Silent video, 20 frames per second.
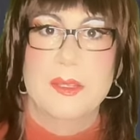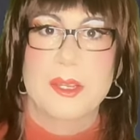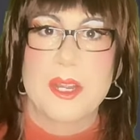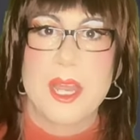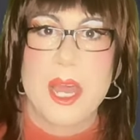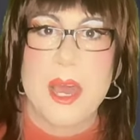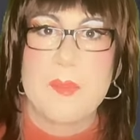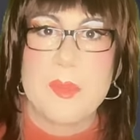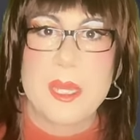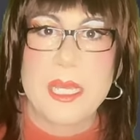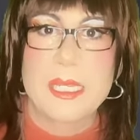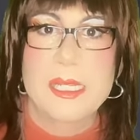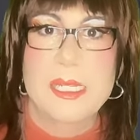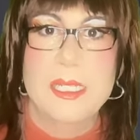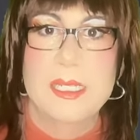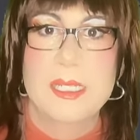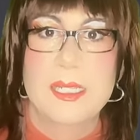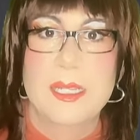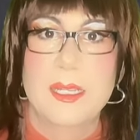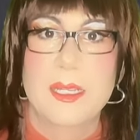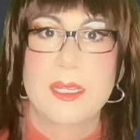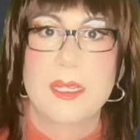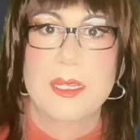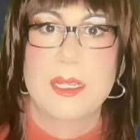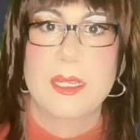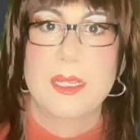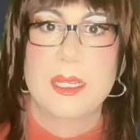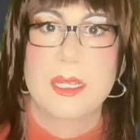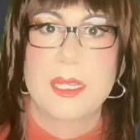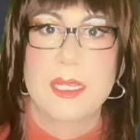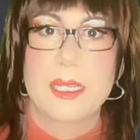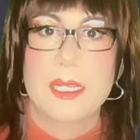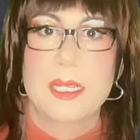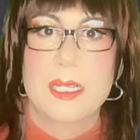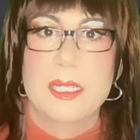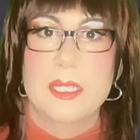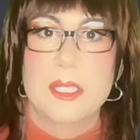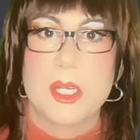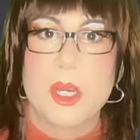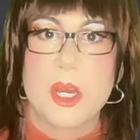They're coming.
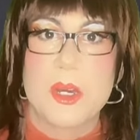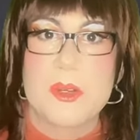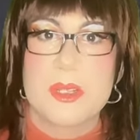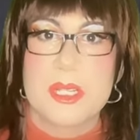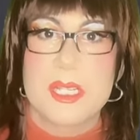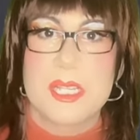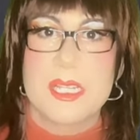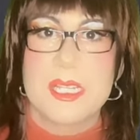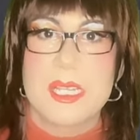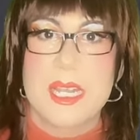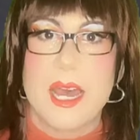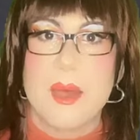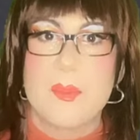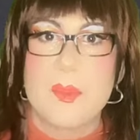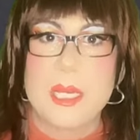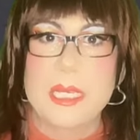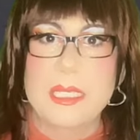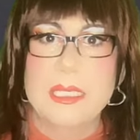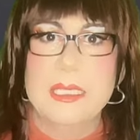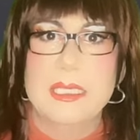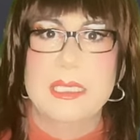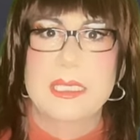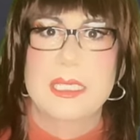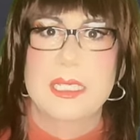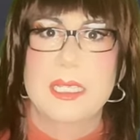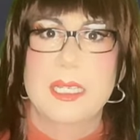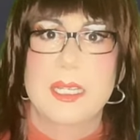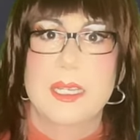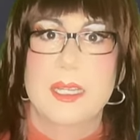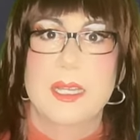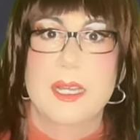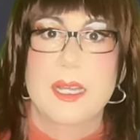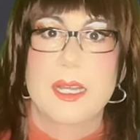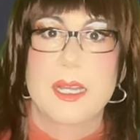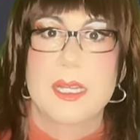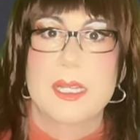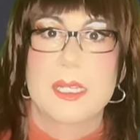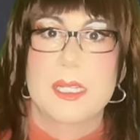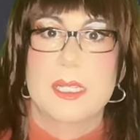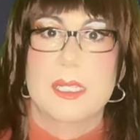The ghost is coming.
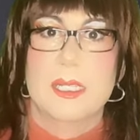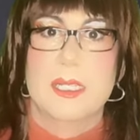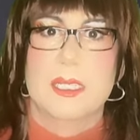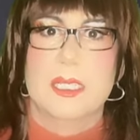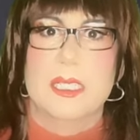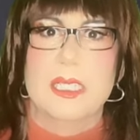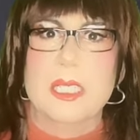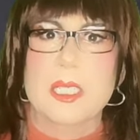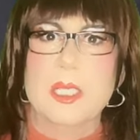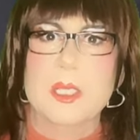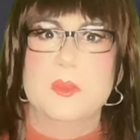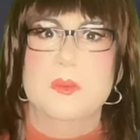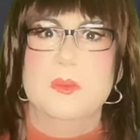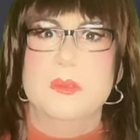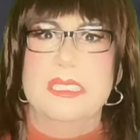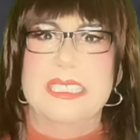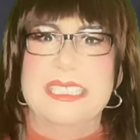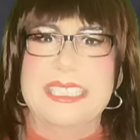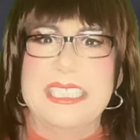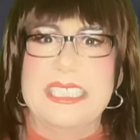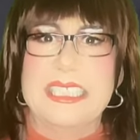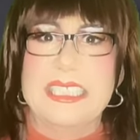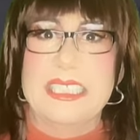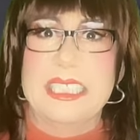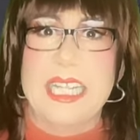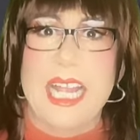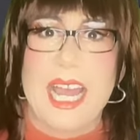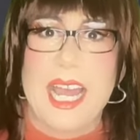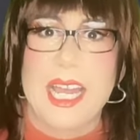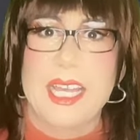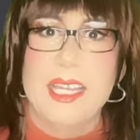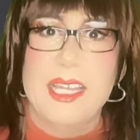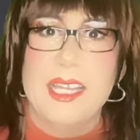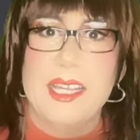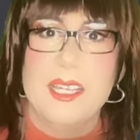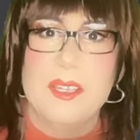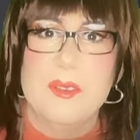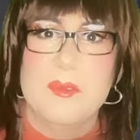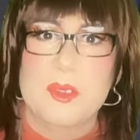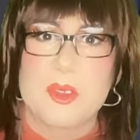Oh,
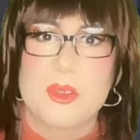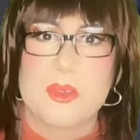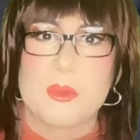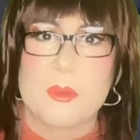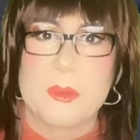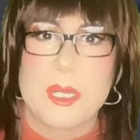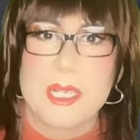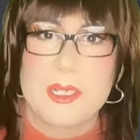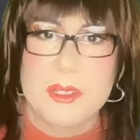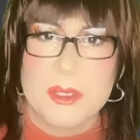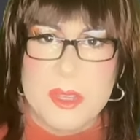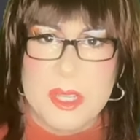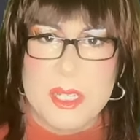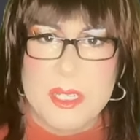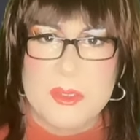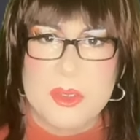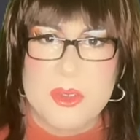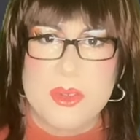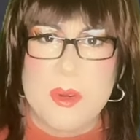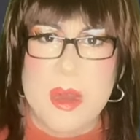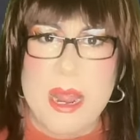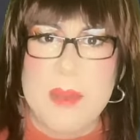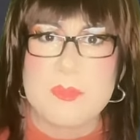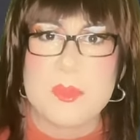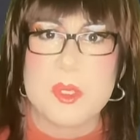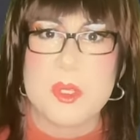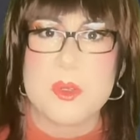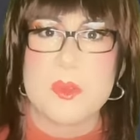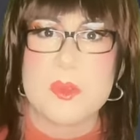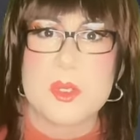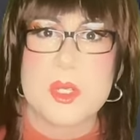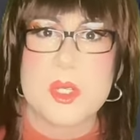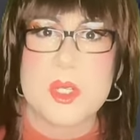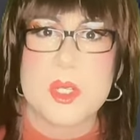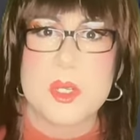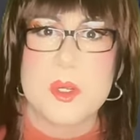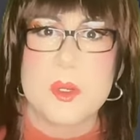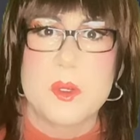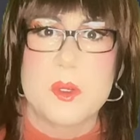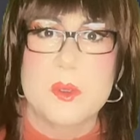Shaggy triggered the trap too
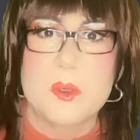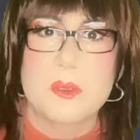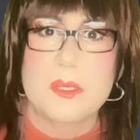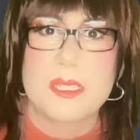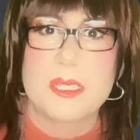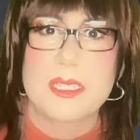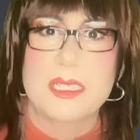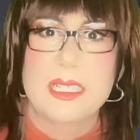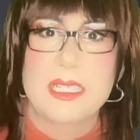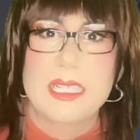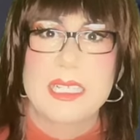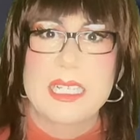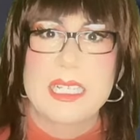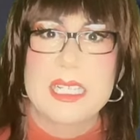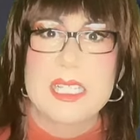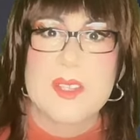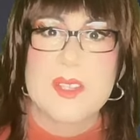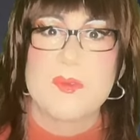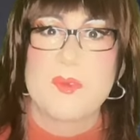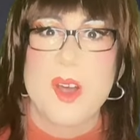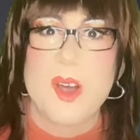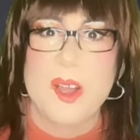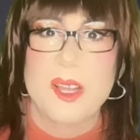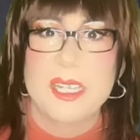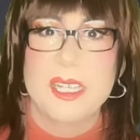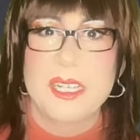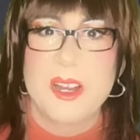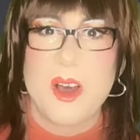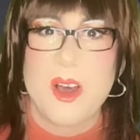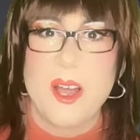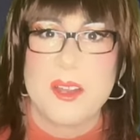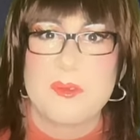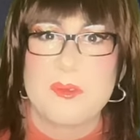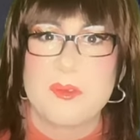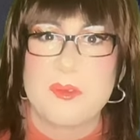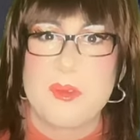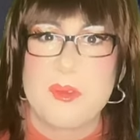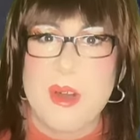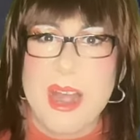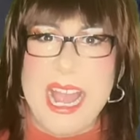soon. It's fallen on
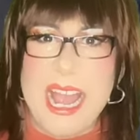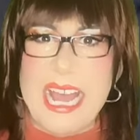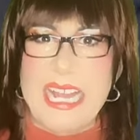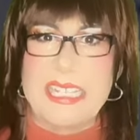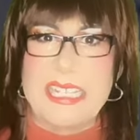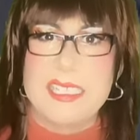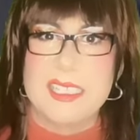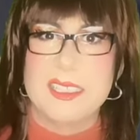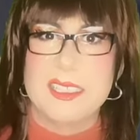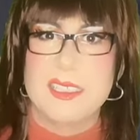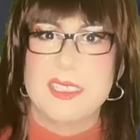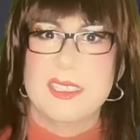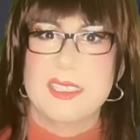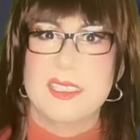Fred.